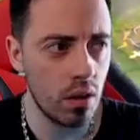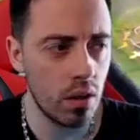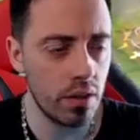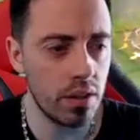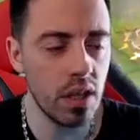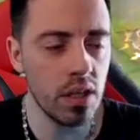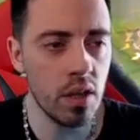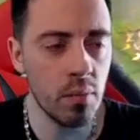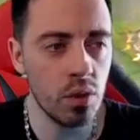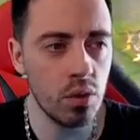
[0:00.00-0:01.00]
Stage
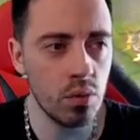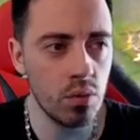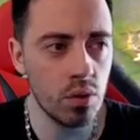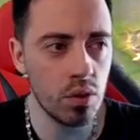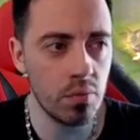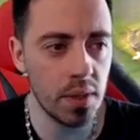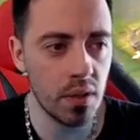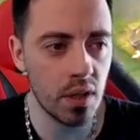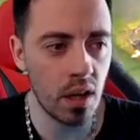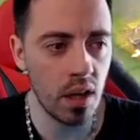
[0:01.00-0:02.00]
number two should be
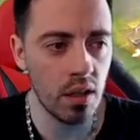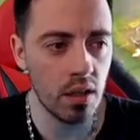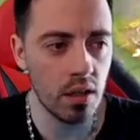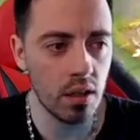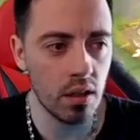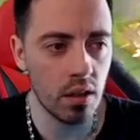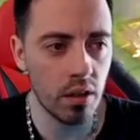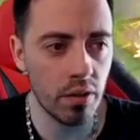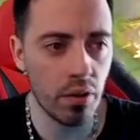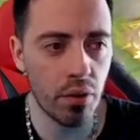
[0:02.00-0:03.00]
okay.
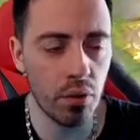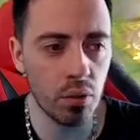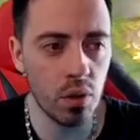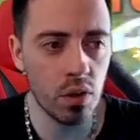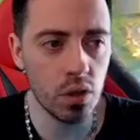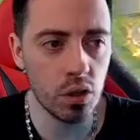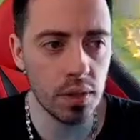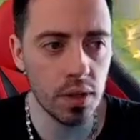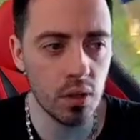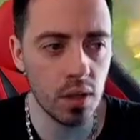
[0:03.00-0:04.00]
The third one should
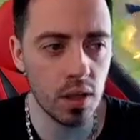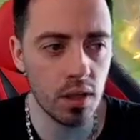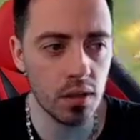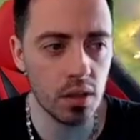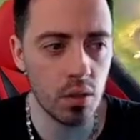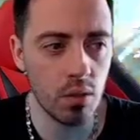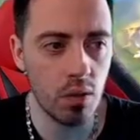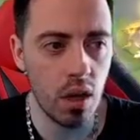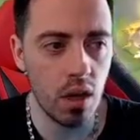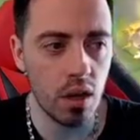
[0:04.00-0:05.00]
be okay
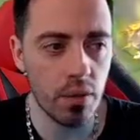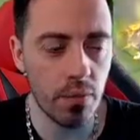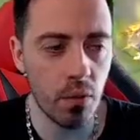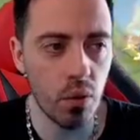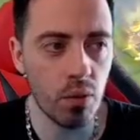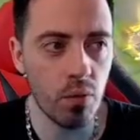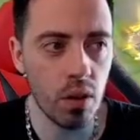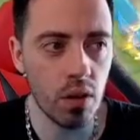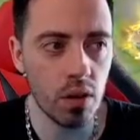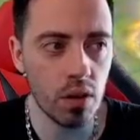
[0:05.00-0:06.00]
also. The fourth
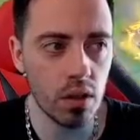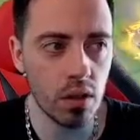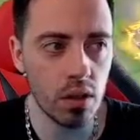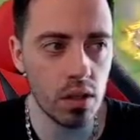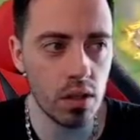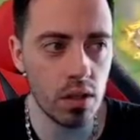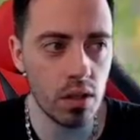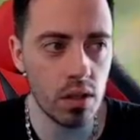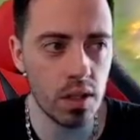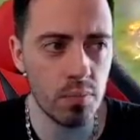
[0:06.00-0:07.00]
one
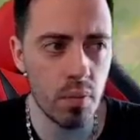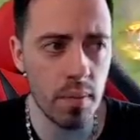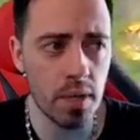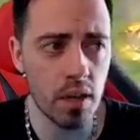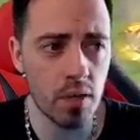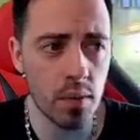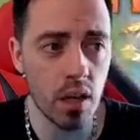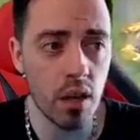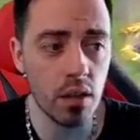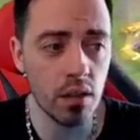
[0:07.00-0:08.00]
is probably gonna be
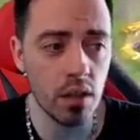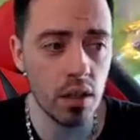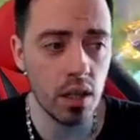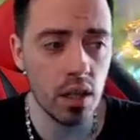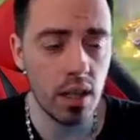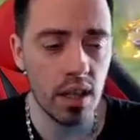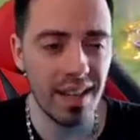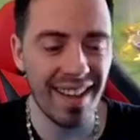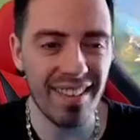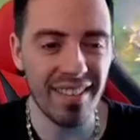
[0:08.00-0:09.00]
hard.
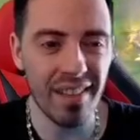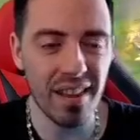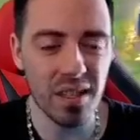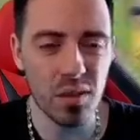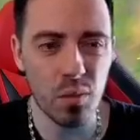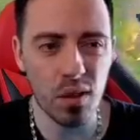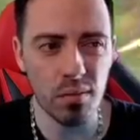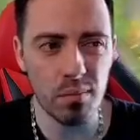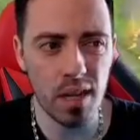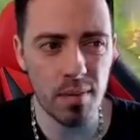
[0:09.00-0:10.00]
And the last
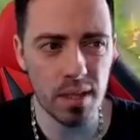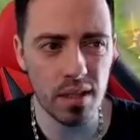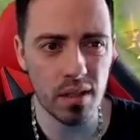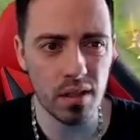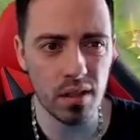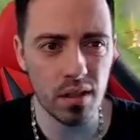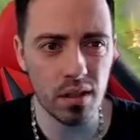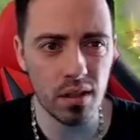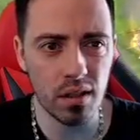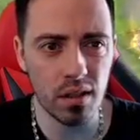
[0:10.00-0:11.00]
one maybe
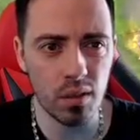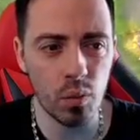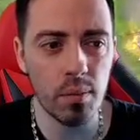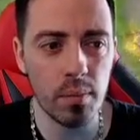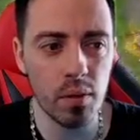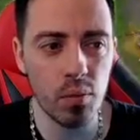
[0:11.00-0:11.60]
will be